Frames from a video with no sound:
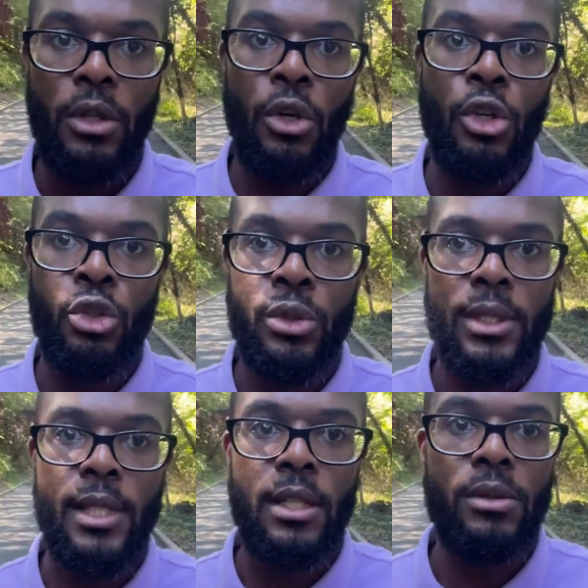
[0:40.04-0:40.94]
us a call, shoot
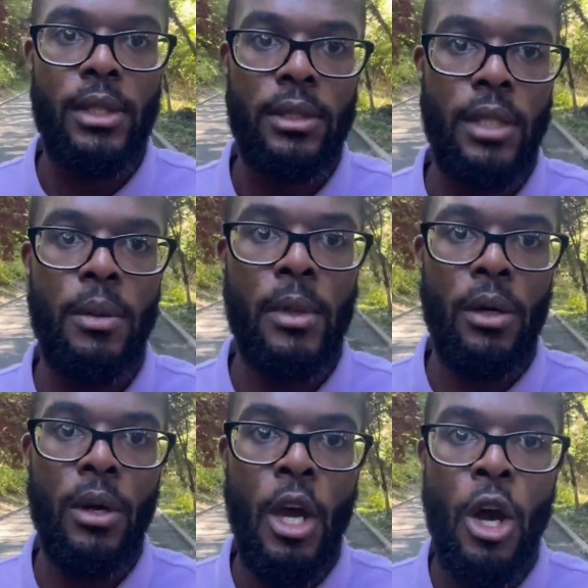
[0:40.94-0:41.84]
us a text, or send us an
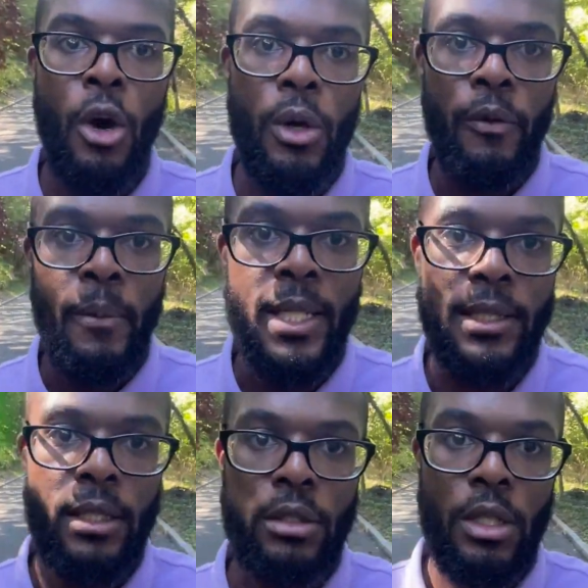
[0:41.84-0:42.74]
email. All the information
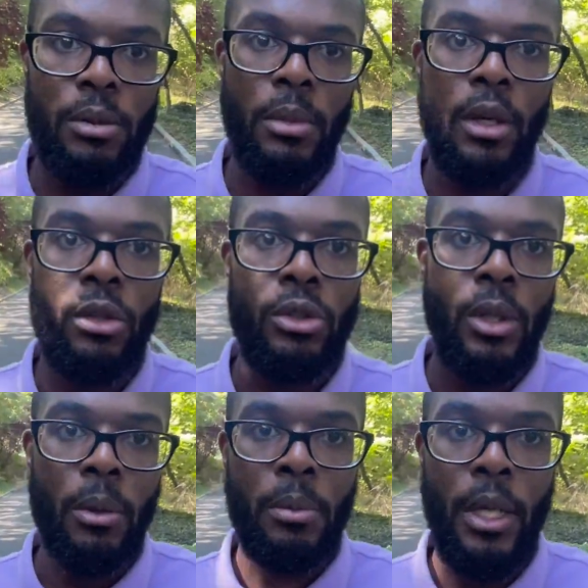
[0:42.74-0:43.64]
in the description below so we
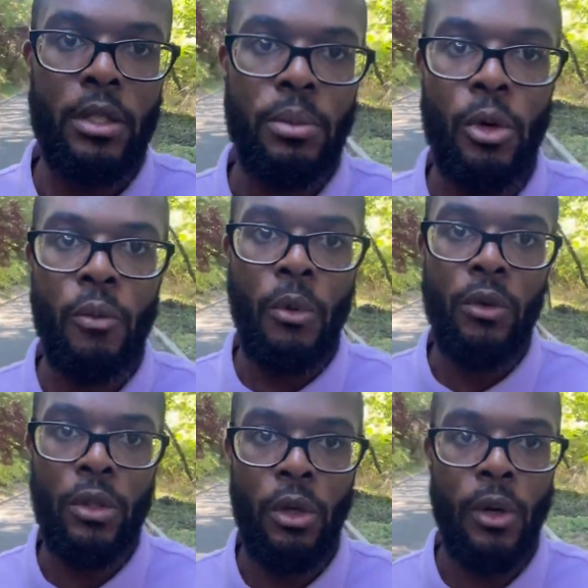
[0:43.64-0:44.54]
help you make a smooth
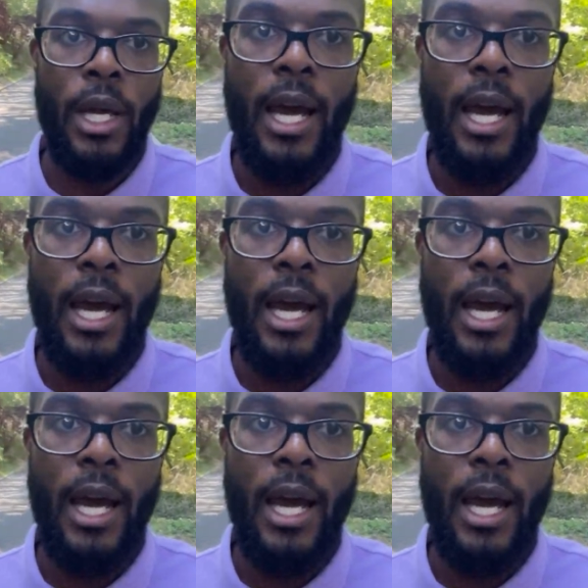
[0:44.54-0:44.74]
move to Long